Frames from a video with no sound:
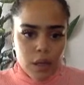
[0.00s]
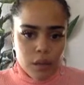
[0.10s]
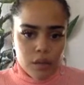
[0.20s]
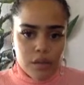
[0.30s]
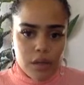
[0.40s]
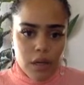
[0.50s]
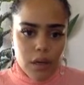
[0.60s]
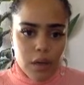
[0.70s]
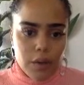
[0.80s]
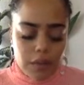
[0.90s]

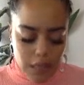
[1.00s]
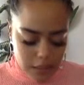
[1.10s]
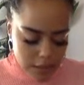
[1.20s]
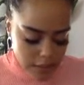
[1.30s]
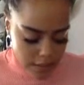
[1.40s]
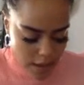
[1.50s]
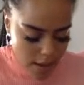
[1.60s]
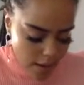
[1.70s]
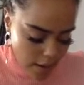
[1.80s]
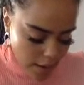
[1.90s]
So let's
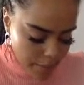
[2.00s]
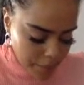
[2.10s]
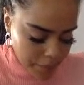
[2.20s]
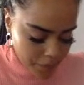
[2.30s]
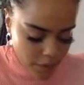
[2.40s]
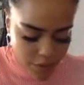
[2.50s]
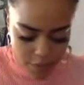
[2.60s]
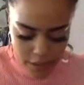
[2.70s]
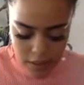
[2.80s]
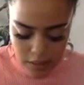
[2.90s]
say, for
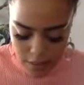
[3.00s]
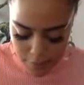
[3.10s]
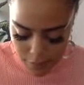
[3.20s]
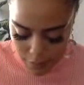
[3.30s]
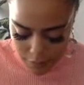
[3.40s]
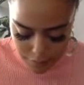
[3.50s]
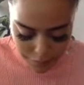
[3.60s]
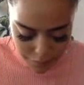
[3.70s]
example,